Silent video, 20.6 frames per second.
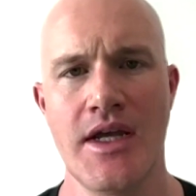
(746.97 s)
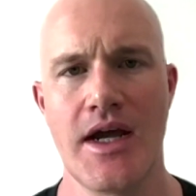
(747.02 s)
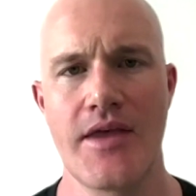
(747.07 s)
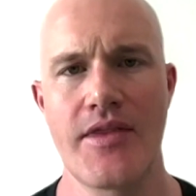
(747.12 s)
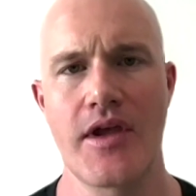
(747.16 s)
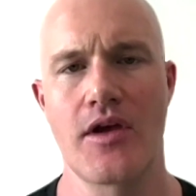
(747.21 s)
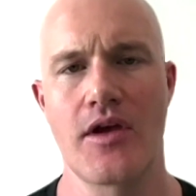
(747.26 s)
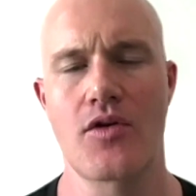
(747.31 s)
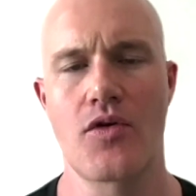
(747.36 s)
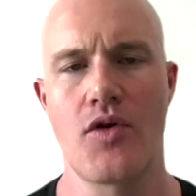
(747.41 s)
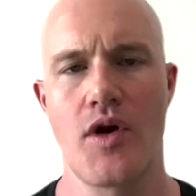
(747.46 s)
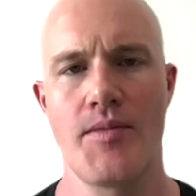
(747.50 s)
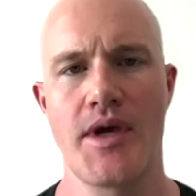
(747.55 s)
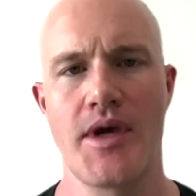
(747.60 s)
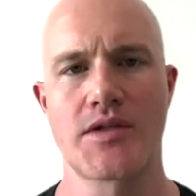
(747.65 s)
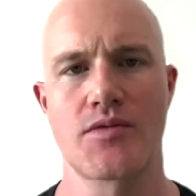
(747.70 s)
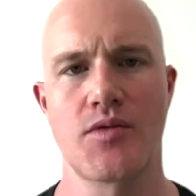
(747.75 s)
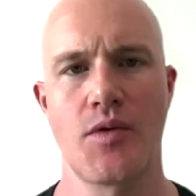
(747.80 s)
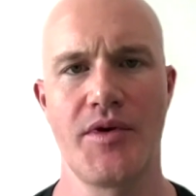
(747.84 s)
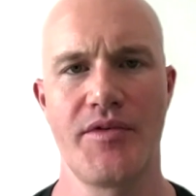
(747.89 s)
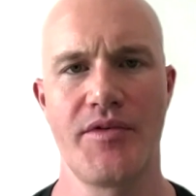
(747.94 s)
I think
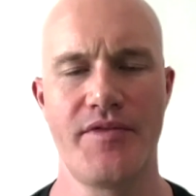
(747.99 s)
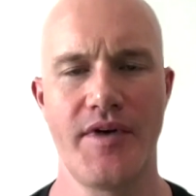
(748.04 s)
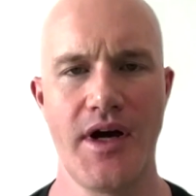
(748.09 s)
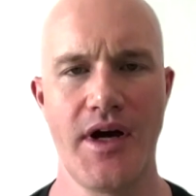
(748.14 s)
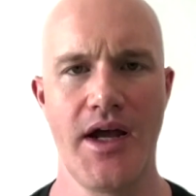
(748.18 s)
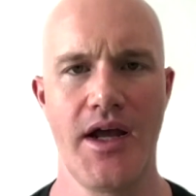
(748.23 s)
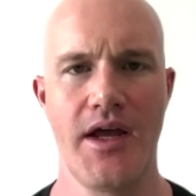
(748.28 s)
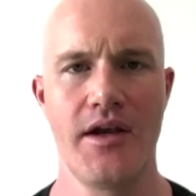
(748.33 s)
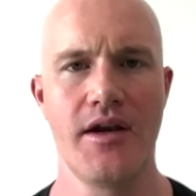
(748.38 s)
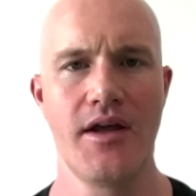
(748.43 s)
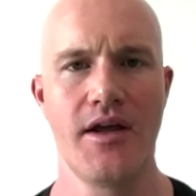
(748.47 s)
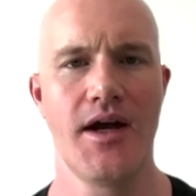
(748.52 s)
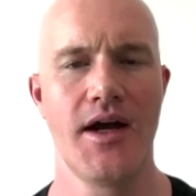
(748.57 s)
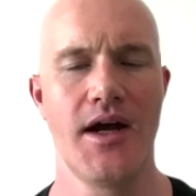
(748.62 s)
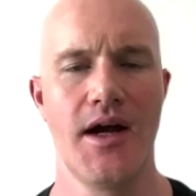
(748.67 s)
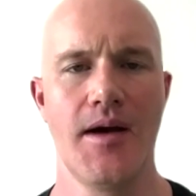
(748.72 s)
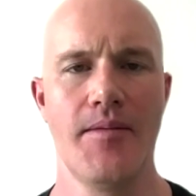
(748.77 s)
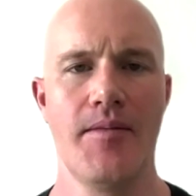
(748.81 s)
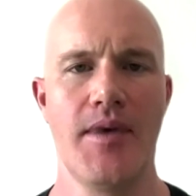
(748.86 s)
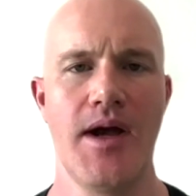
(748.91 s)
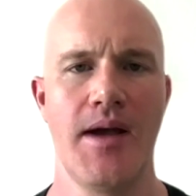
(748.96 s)
Coinbase will be fine.
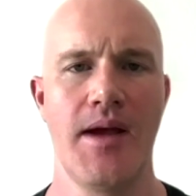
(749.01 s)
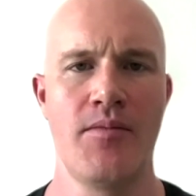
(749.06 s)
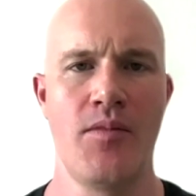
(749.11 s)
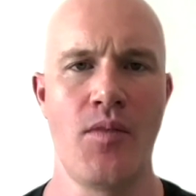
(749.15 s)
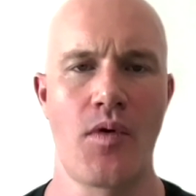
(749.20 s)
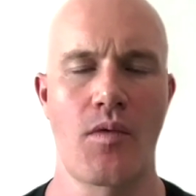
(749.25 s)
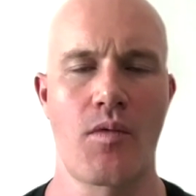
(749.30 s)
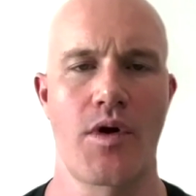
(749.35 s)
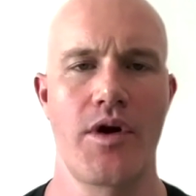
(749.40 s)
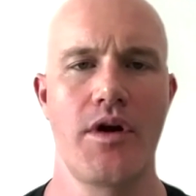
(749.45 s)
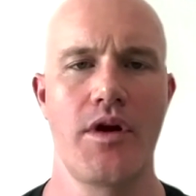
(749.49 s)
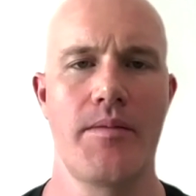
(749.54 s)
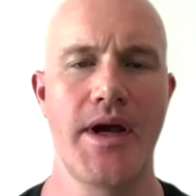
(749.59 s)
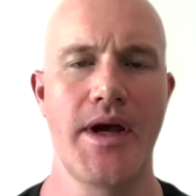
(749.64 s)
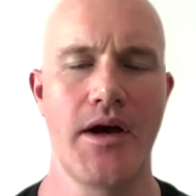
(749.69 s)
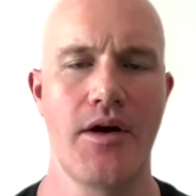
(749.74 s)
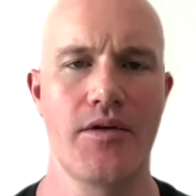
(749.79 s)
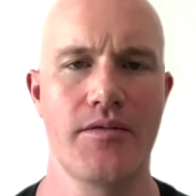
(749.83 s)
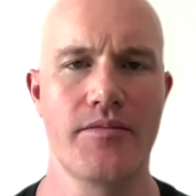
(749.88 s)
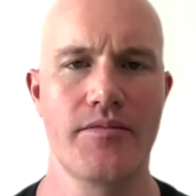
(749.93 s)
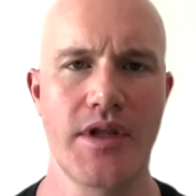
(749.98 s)
I'm more worried
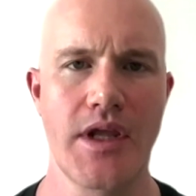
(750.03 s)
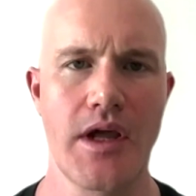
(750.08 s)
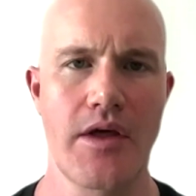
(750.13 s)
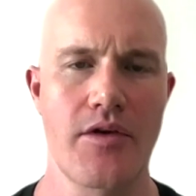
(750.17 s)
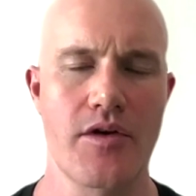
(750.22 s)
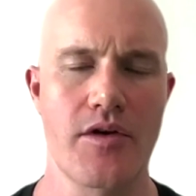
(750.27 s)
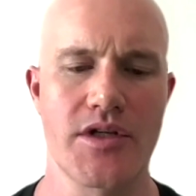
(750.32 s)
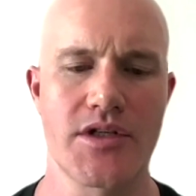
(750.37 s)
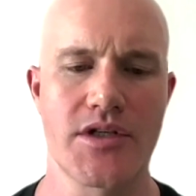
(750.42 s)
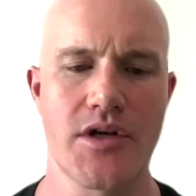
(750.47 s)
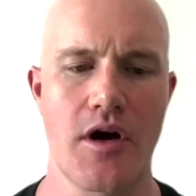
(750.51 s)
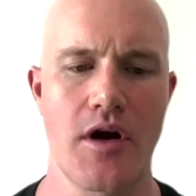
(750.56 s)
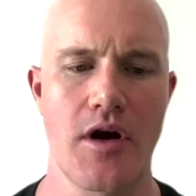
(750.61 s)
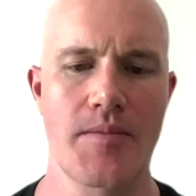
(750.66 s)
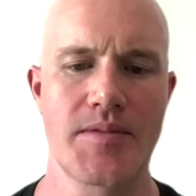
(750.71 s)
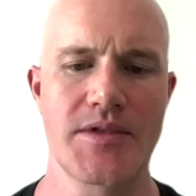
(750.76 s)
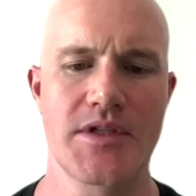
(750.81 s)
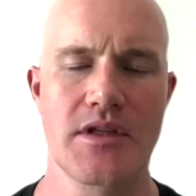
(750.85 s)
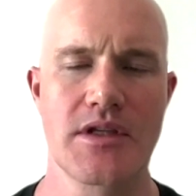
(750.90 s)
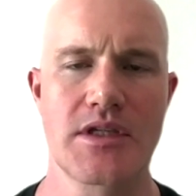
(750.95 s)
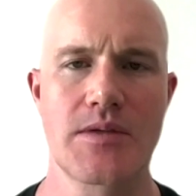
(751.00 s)
about the other
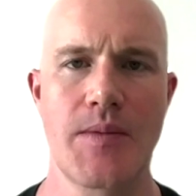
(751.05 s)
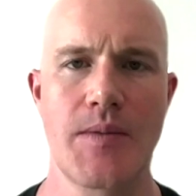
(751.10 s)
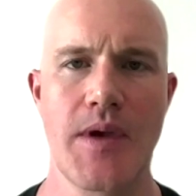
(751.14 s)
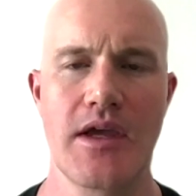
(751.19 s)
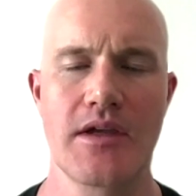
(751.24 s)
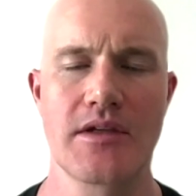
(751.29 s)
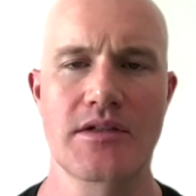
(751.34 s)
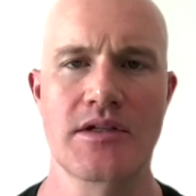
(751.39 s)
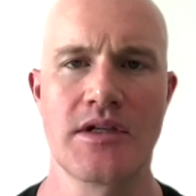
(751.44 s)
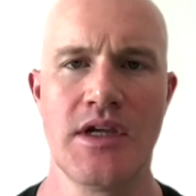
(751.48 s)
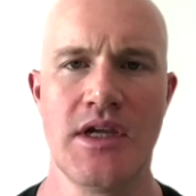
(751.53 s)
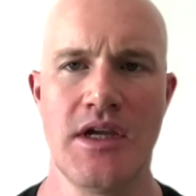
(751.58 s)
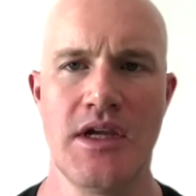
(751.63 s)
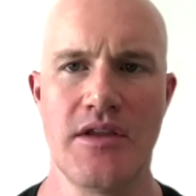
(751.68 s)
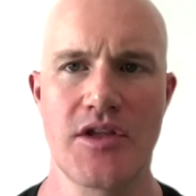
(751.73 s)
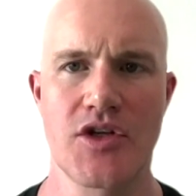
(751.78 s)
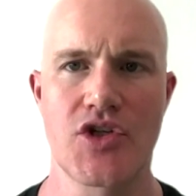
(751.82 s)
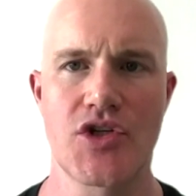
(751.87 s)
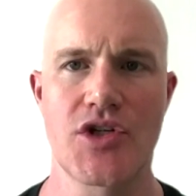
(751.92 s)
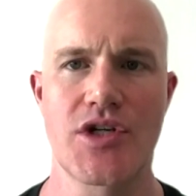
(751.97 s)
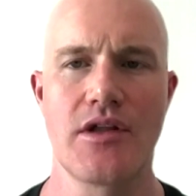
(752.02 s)
startups in the space,
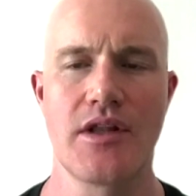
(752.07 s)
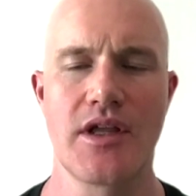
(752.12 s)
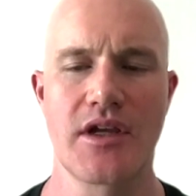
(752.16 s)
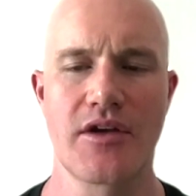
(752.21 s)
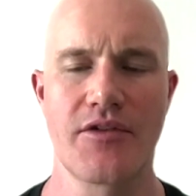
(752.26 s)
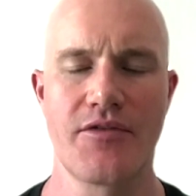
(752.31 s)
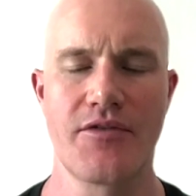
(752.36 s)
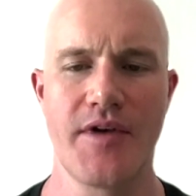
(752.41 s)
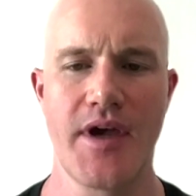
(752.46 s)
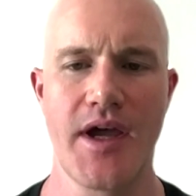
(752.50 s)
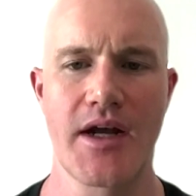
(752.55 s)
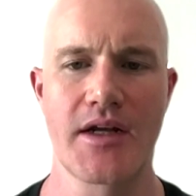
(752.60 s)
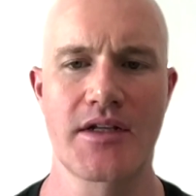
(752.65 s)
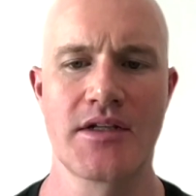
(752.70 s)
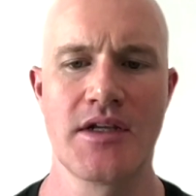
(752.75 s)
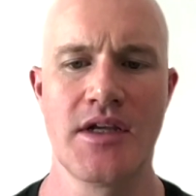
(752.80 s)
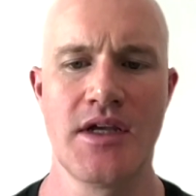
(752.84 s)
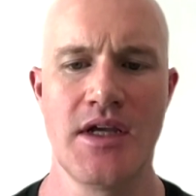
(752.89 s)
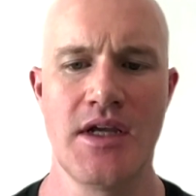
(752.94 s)
the chilling effect.